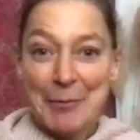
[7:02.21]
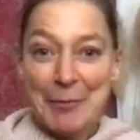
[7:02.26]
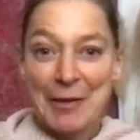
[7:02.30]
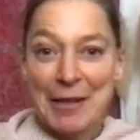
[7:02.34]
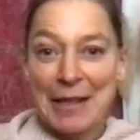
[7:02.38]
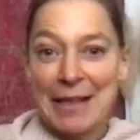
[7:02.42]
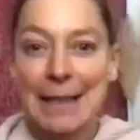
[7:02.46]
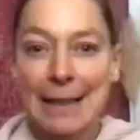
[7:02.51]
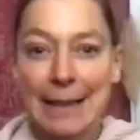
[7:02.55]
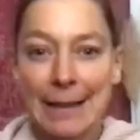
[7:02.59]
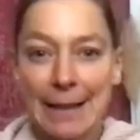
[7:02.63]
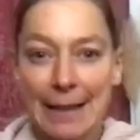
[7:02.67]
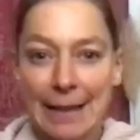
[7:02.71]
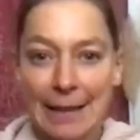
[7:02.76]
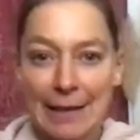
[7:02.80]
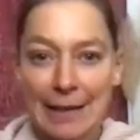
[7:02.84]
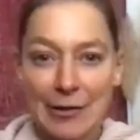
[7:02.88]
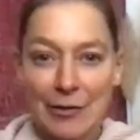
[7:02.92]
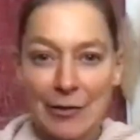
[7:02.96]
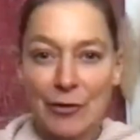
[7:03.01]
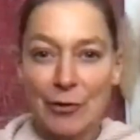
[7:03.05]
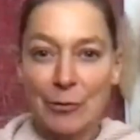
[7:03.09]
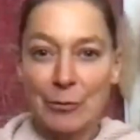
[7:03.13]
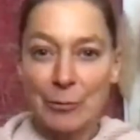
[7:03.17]
in the
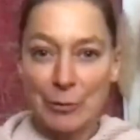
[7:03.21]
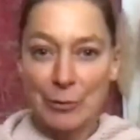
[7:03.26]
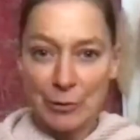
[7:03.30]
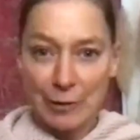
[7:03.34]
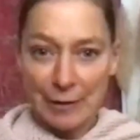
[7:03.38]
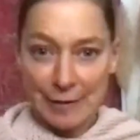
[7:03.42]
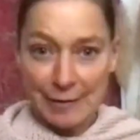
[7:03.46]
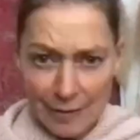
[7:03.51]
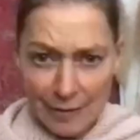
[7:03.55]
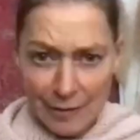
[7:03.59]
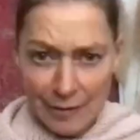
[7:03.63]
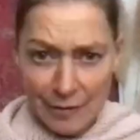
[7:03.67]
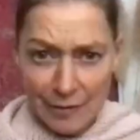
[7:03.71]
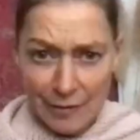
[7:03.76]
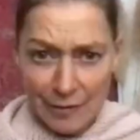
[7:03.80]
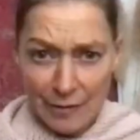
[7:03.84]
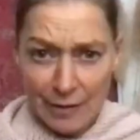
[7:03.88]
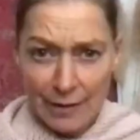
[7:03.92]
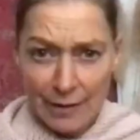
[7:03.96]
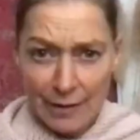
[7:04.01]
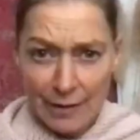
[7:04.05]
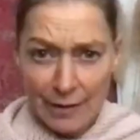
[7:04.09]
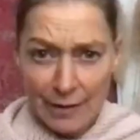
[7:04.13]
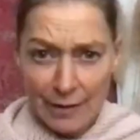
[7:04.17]
beginning I had some
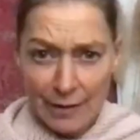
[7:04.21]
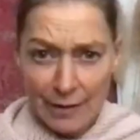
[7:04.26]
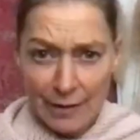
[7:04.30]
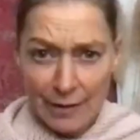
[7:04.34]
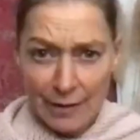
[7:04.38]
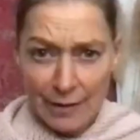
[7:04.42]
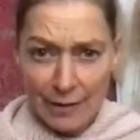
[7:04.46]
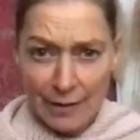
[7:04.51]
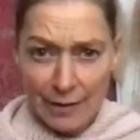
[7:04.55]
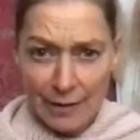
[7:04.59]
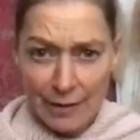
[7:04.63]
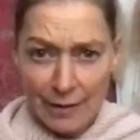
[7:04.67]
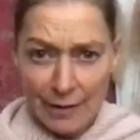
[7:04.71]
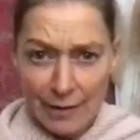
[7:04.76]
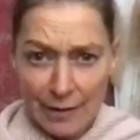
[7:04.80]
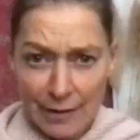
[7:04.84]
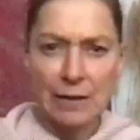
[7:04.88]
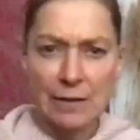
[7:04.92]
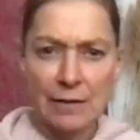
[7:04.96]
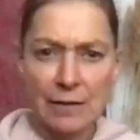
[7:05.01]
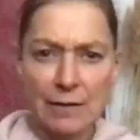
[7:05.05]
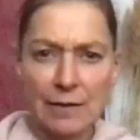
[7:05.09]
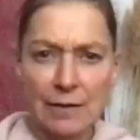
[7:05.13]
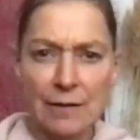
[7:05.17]
resistances,
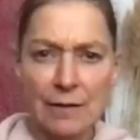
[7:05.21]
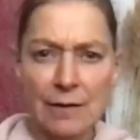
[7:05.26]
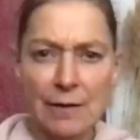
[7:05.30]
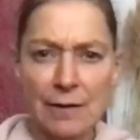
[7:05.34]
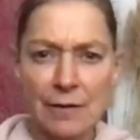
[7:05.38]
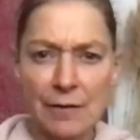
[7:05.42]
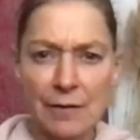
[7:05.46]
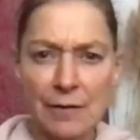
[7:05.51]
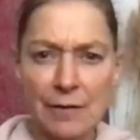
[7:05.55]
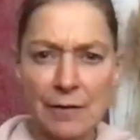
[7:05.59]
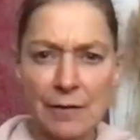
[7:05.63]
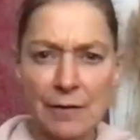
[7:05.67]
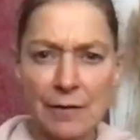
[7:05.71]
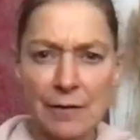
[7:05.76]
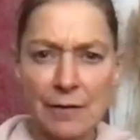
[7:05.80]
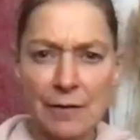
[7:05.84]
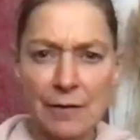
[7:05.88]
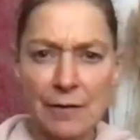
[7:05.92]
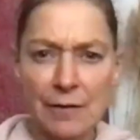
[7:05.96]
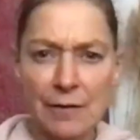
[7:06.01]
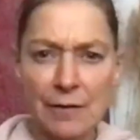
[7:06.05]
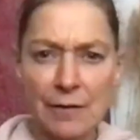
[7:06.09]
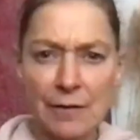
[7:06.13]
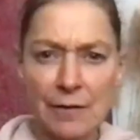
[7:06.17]
like, oh, I cannot
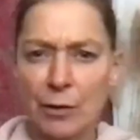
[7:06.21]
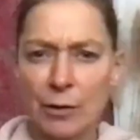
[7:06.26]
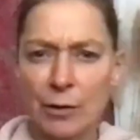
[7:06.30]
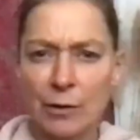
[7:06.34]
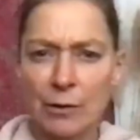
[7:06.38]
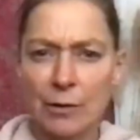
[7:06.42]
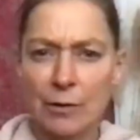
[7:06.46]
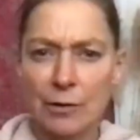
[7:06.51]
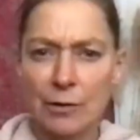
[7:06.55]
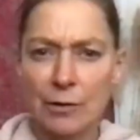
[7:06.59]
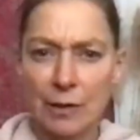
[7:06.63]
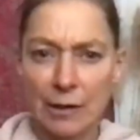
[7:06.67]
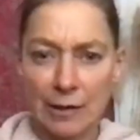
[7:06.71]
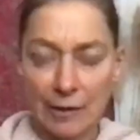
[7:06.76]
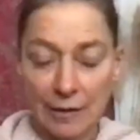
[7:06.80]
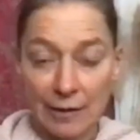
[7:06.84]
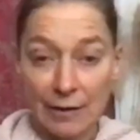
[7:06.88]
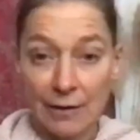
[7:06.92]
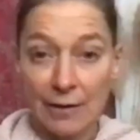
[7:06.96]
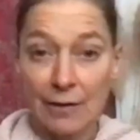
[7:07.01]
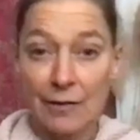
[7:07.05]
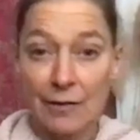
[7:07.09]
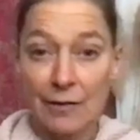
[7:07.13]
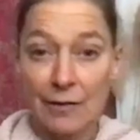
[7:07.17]
eat this and that
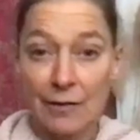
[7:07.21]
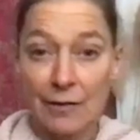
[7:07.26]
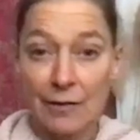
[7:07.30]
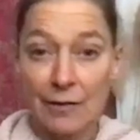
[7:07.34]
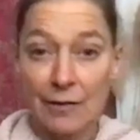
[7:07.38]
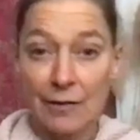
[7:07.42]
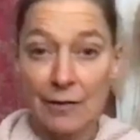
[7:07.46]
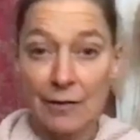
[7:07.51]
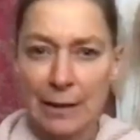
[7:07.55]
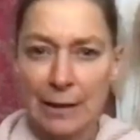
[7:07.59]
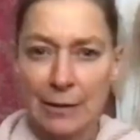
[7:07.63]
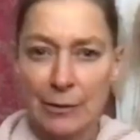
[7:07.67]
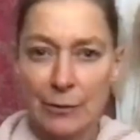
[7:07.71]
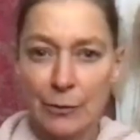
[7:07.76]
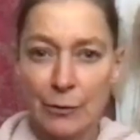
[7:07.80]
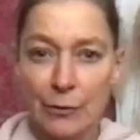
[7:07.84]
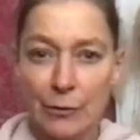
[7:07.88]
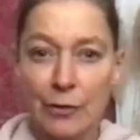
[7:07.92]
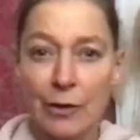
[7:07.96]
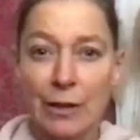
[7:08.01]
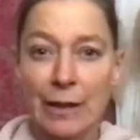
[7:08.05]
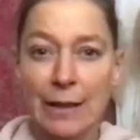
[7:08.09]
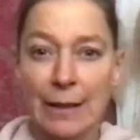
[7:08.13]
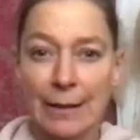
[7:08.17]
anymore, or not in the
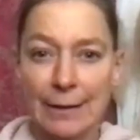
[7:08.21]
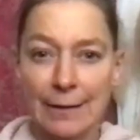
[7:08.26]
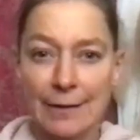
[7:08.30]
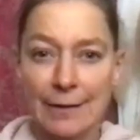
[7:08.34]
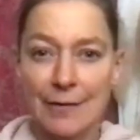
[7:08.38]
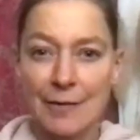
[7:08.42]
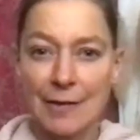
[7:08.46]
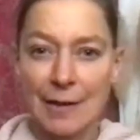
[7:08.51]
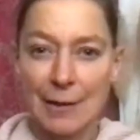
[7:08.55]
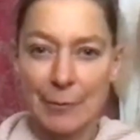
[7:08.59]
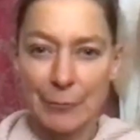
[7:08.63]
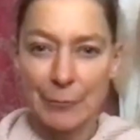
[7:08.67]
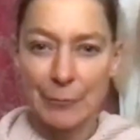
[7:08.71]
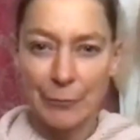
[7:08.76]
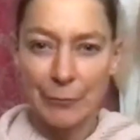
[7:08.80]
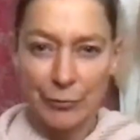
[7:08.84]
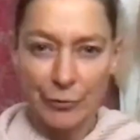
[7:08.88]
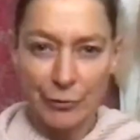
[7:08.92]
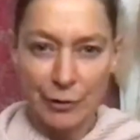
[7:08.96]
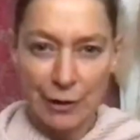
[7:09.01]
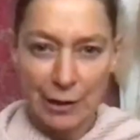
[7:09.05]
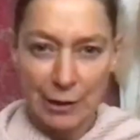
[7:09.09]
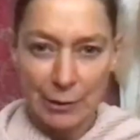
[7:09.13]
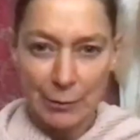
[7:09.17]
same amount,
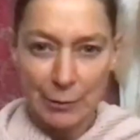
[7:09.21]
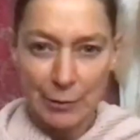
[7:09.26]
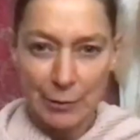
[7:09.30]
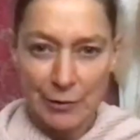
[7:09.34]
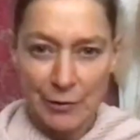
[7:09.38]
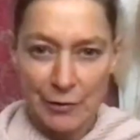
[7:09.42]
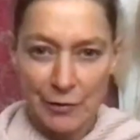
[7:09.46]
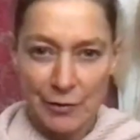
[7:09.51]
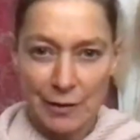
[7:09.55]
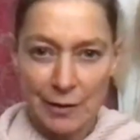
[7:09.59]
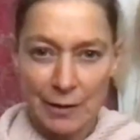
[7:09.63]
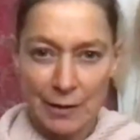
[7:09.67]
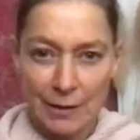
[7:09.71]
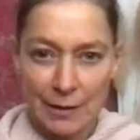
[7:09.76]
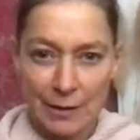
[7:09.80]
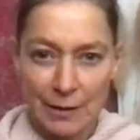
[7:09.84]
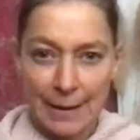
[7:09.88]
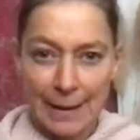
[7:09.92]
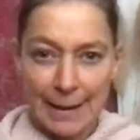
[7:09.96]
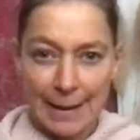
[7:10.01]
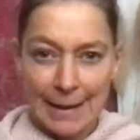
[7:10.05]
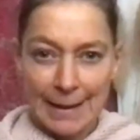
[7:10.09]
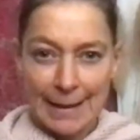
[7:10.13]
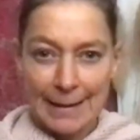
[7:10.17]
the same
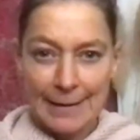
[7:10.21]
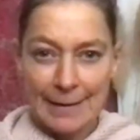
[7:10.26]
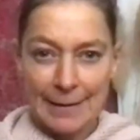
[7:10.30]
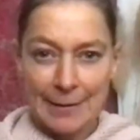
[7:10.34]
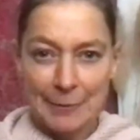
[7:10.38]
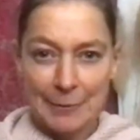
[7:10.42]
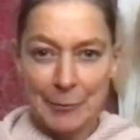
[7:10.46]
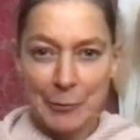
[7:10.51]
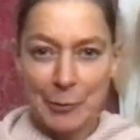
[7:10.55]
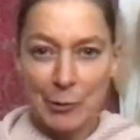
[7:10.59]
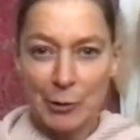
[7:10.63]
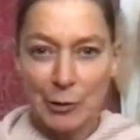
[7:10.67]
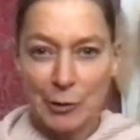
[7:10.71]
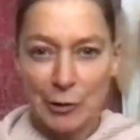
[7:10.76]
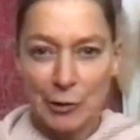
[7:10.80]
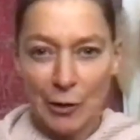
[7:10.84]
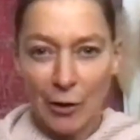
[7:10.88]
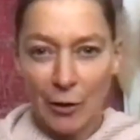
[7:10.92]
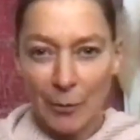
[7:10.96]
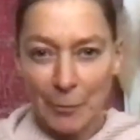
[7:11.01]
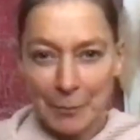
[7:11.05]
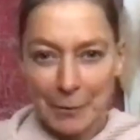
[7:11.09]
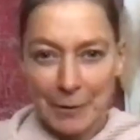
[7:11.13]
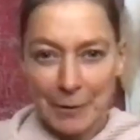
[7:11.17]
frequency. And it brought
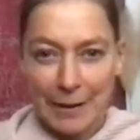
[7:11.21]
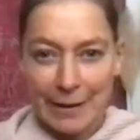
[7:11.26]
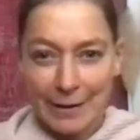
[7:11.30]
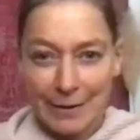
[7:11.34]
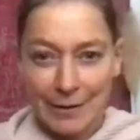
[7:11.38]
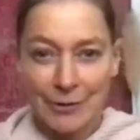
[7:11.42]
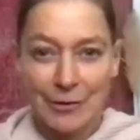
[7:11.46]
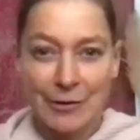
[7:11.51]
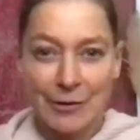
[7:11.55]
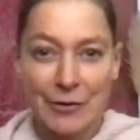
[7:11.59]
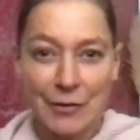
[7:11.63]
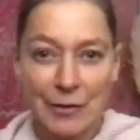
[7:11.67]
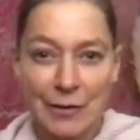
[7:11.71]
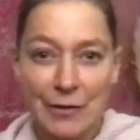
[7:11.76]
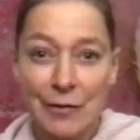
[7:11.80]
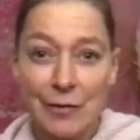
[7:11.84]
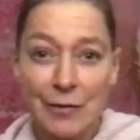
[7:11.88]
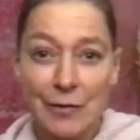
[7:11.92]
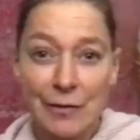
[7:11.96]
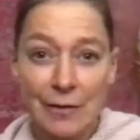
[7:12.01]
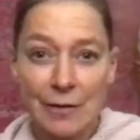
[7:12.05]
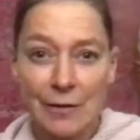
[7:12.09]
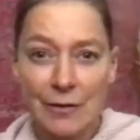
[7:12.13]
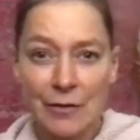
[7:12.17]
up like
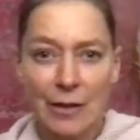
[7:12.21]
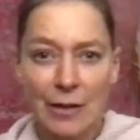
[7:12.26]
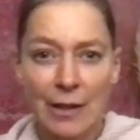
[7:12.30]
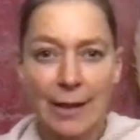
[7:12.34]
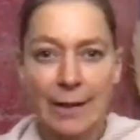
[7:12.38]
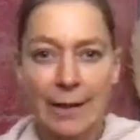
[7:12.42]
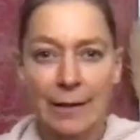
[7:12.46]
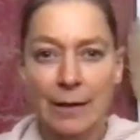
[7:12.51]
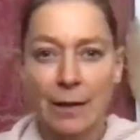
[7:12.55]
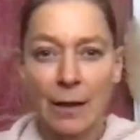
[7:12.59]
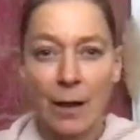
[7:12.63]
resistance, like,